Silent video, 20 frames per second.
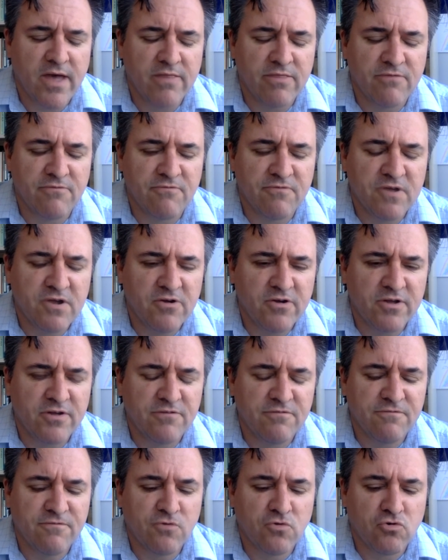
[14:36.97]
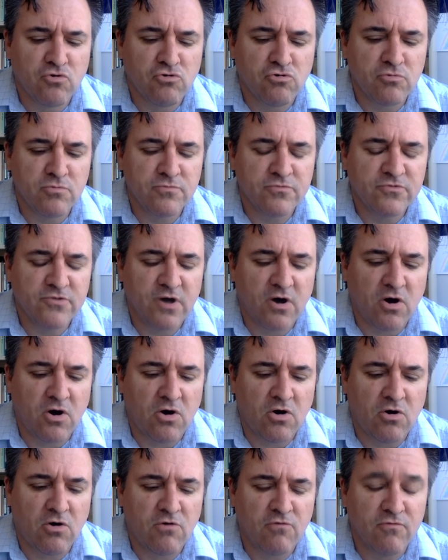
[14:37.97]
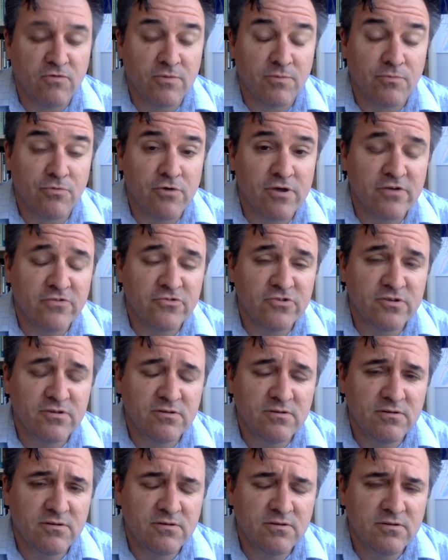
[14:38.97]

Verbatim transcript: the variant forms of oppression